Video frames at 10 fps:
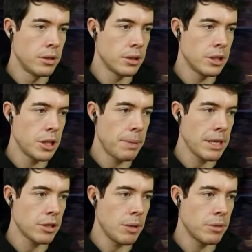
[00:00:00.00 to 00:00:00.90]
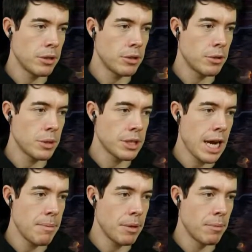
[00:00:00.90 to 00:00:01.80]
This is the best time to, to
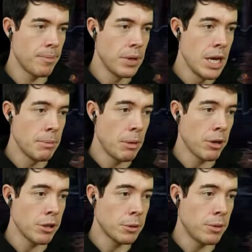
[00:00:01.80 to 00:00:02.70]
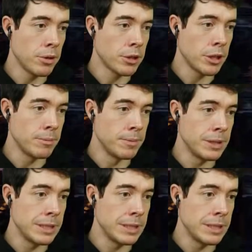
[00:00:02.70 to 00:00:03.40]
escape them. But I'm going towards them.